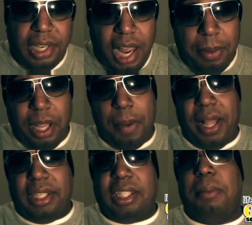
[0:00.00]
I'm going to talk
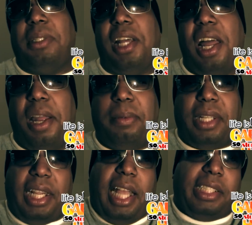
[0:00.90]
about sometimes,
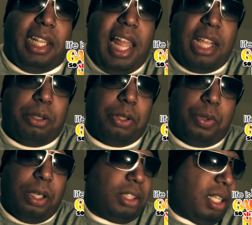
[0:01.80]
like as a last resort